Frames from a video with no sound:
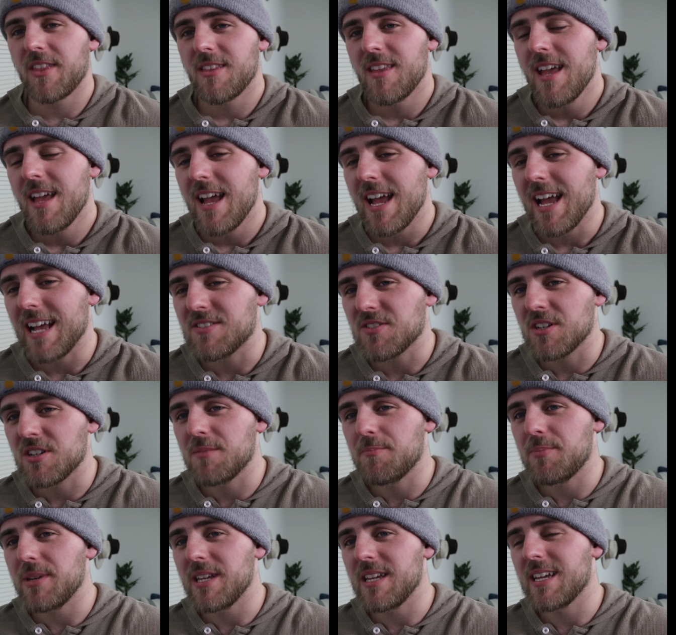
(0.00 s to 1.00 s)
It's going to
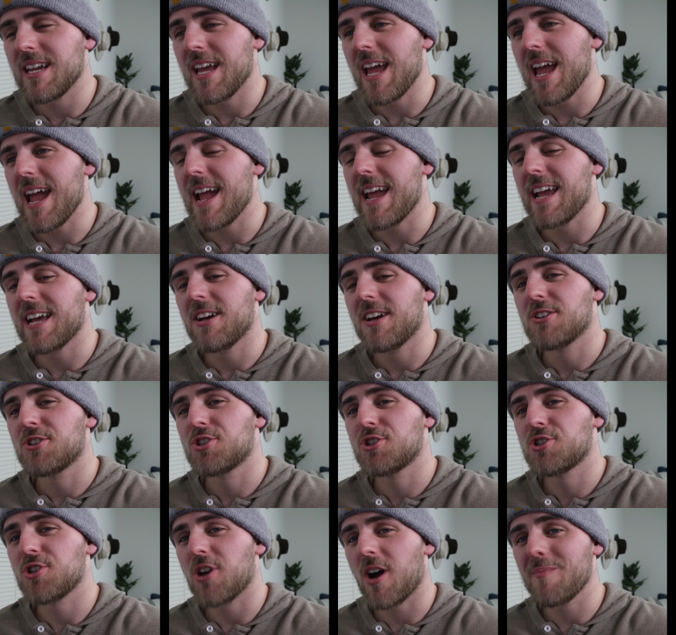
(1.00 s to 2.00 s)
be a
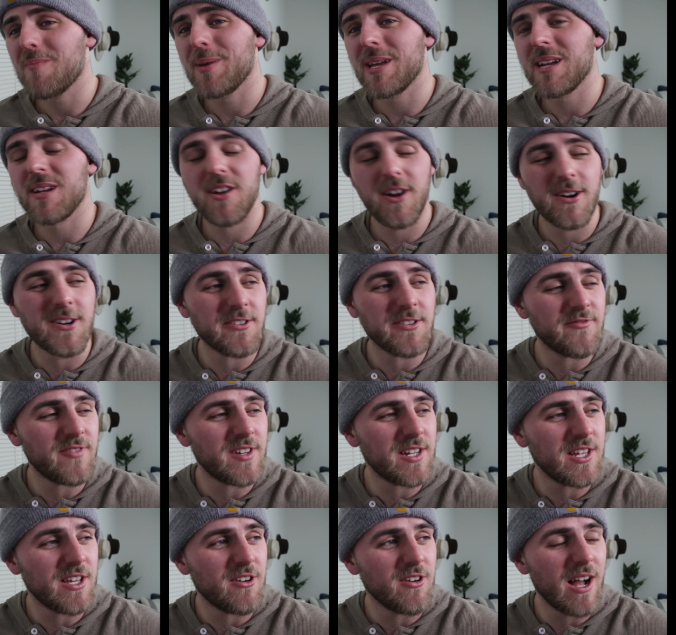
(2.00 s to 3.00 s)
shopping cart
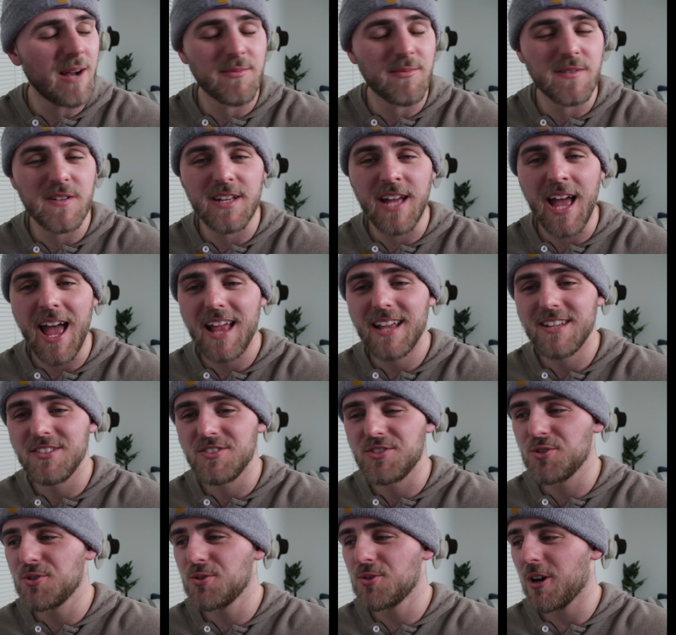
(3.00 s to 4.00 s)
video. I'm going to
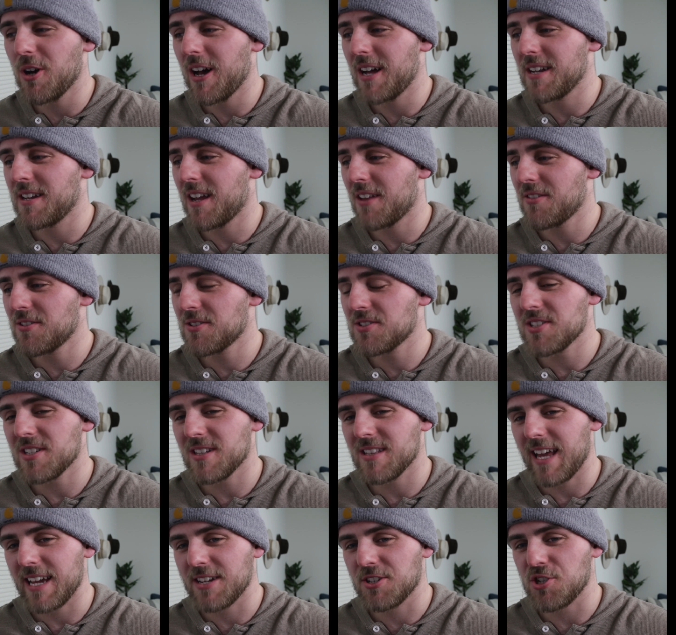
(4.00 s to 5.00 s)
do another
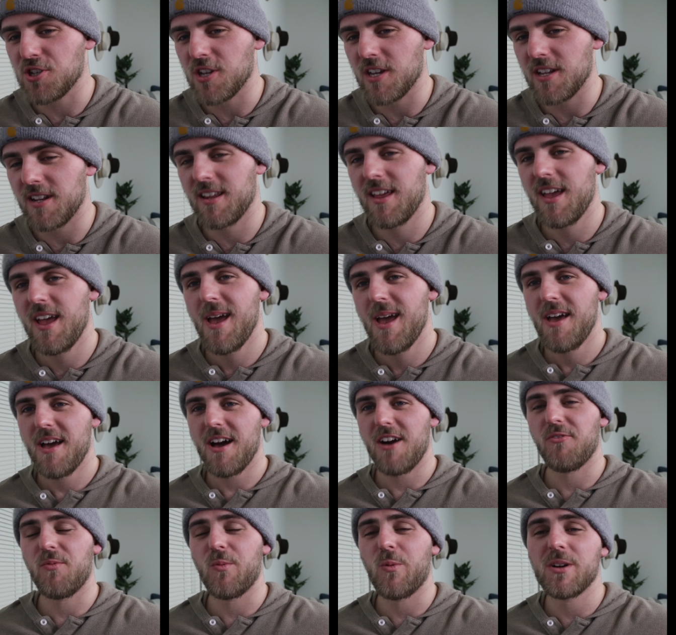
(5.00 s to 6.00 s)
selection
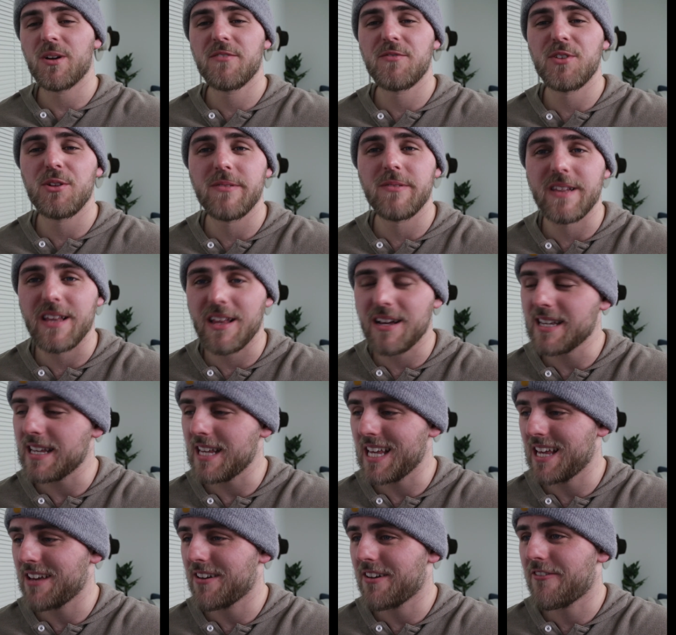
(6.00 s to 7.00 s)
of one of you
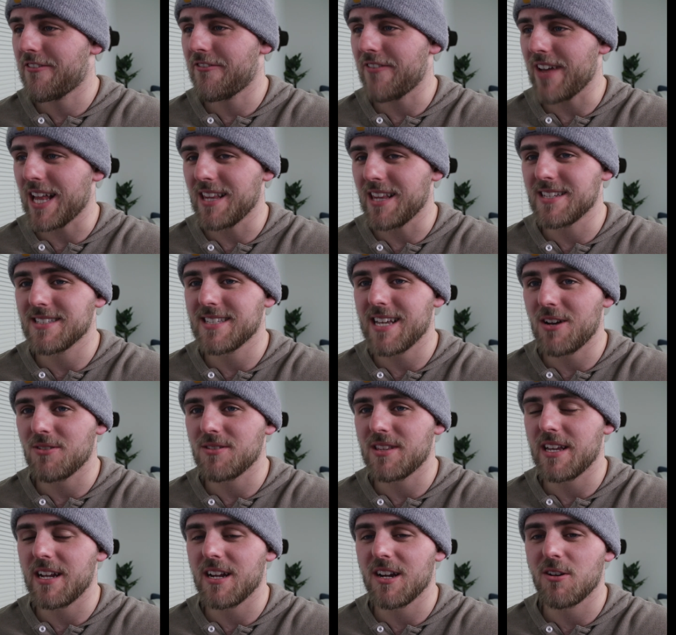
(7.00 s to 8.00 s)
lucky fellas out
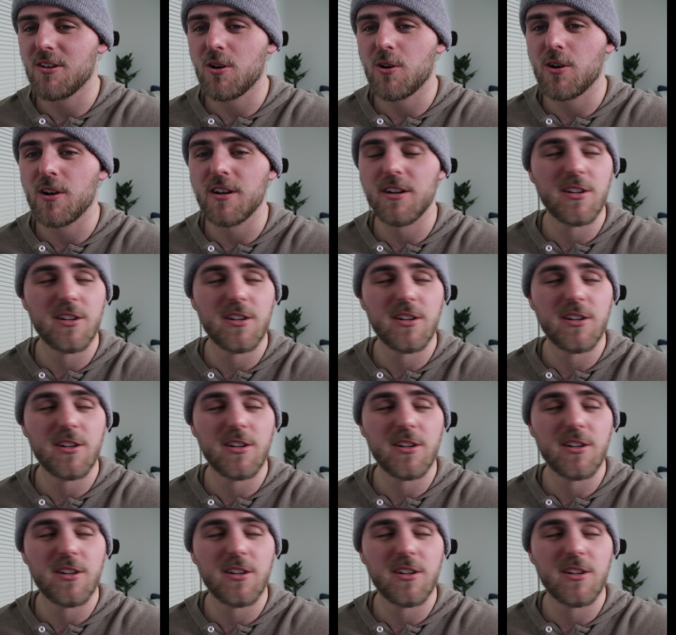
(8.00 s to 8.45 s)
there, or